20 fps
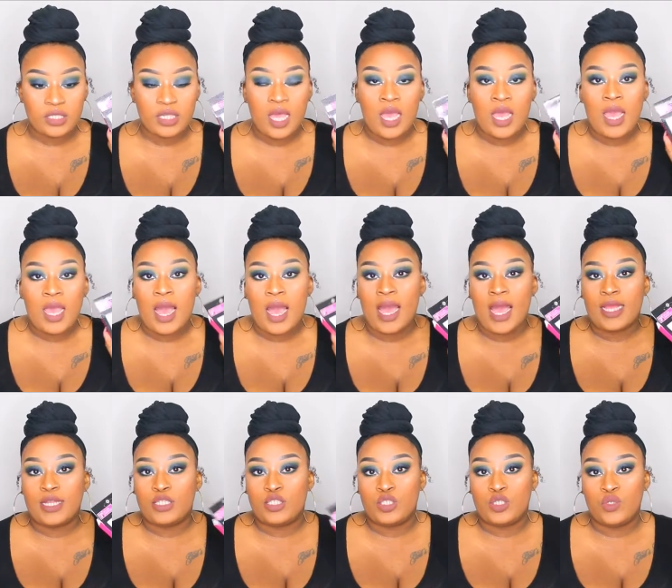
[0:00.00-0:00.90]
Uh,
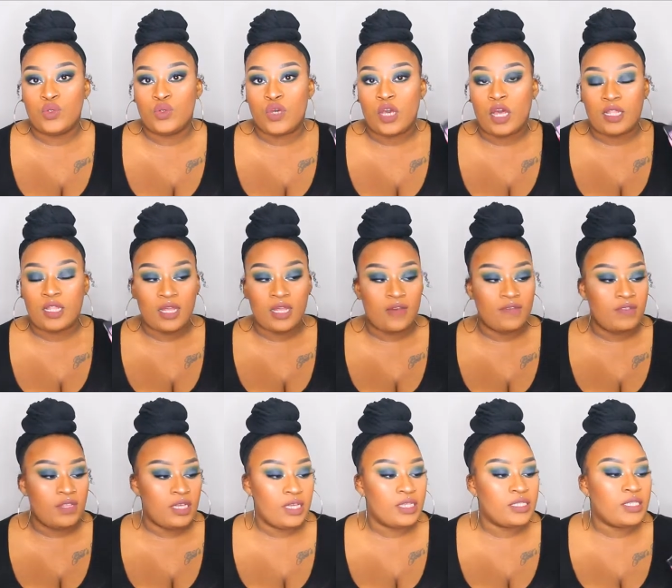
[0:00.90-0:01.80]
I do love
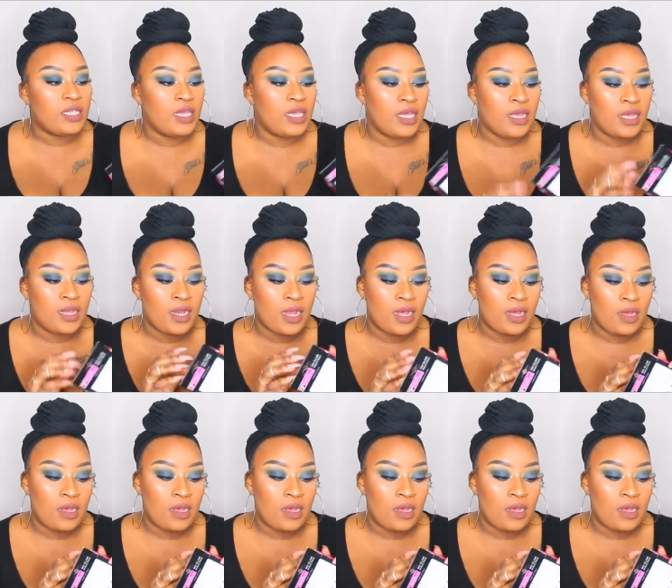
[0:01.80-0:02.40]
these and